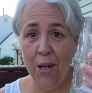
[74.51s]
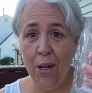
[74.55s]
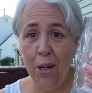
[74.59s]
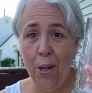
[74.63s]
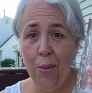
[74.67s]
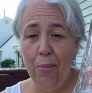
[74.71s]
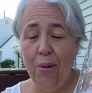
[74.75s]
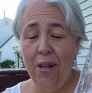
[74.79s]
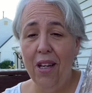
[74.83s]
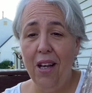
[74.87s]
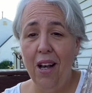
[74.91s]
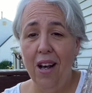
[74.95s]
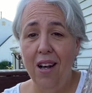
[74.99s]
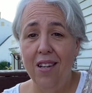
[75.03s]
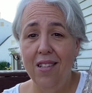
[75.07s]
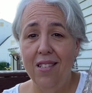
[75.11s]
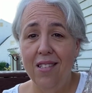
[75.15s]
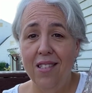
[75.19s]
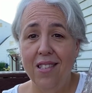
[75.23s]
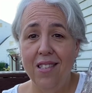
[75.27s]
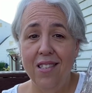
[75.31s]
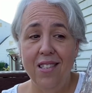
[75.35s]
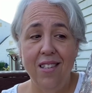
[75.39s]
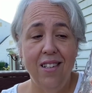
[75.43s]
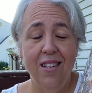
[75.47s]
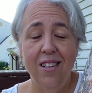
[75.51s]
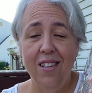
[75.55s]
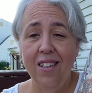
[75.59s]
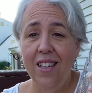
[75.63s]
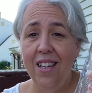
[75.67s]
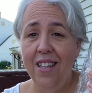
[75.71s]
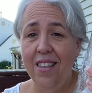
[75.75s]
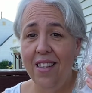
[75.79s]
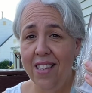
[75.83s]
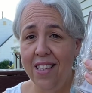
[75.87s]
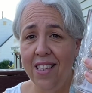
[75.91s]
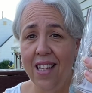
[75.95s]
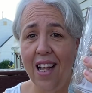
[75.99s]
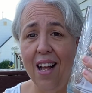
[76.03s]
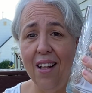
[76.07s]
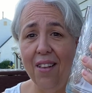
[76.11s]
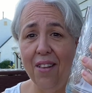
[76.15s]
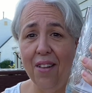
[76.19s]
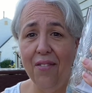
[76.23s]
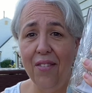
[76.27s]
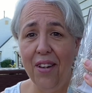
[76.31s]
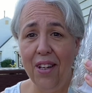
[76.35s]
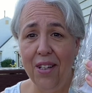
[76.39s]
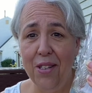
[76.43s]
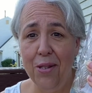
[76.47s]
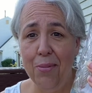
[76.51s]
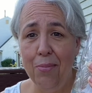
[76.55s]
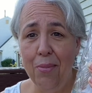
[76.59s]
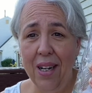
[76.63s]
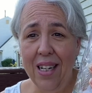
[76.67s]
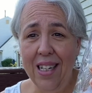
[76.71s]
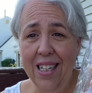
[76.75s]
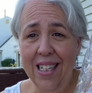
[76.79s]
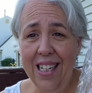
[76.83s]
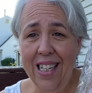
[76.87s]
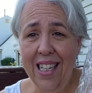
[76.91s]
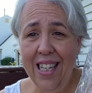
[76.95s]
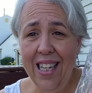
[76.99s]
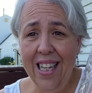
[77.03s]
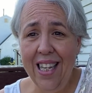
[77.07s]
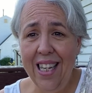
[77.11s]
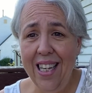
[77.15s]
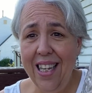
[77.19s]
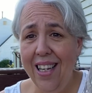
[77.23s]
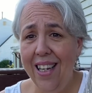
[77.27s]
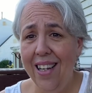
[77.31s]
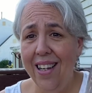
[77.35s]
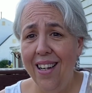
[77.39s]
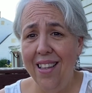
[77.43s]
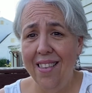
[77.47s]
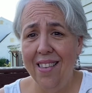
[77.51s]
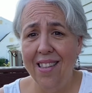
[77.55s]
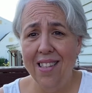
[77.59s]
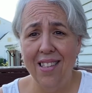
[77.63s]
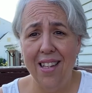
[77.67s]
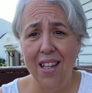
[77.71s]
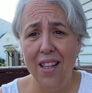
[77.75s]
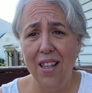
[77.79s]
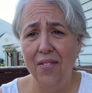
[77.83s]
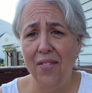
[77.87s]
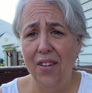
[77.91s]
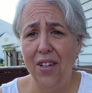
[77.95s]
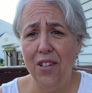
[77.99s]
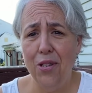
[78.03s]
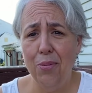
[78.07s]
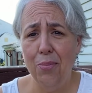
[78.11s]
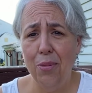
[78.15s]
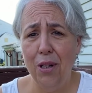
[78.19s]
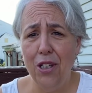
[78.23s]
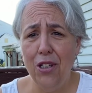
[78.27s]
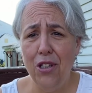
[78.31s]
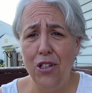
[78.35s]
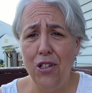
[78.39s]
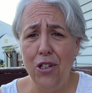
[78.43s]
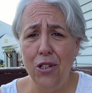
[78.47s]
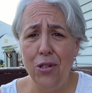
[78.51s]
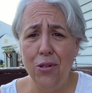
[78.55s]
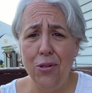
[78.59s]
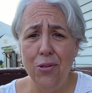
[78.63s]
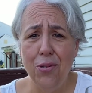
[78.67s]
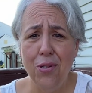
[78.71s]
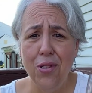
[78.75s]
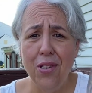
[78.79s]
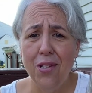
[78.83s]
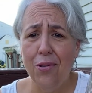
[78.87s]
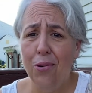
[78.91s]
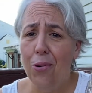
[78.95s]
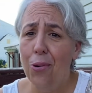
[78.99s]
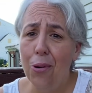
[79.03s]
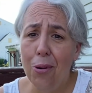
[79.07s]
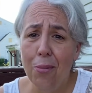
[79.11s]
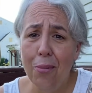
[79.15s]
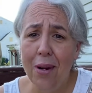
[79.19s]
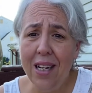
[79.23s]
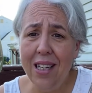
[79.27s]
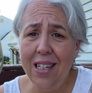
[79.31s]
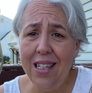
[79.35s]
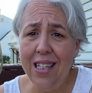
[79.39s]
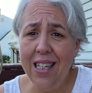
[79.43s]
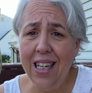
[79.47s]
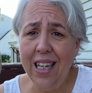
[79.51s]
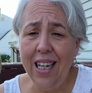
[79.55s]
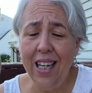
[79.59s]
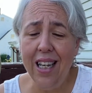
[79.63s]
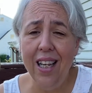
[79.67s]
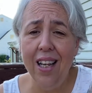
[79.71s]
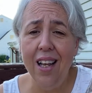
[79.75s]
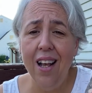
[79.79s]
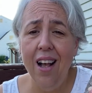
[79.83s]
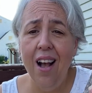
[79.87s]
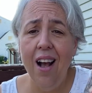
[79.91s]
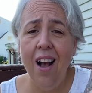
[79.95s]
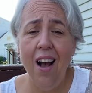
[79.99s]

because this elevates my tea, this elevates my juice or my tea.